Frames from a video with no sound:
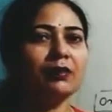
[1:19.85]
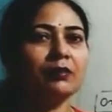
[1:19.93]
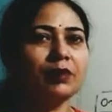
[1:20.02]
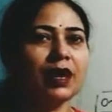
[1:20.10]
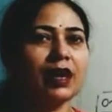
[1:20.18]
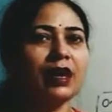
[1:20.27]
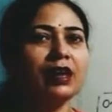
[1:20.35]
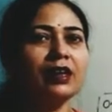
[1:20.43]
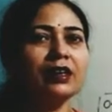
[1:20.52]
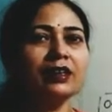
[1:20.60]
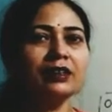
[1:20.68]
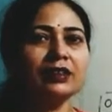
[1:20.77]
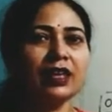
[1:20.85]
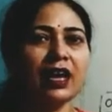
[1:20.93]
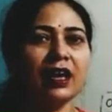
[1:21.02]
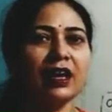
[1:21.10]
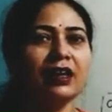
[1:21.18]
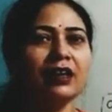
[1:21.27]
Pa,
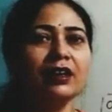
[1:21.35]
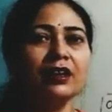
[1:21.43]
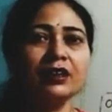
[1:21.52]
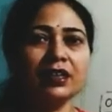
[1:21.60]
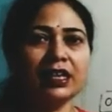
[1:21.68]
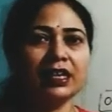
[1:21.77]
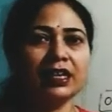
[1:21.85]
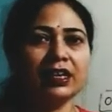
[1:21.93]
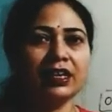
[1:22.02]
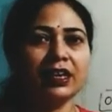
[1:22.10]
Dha, Ni.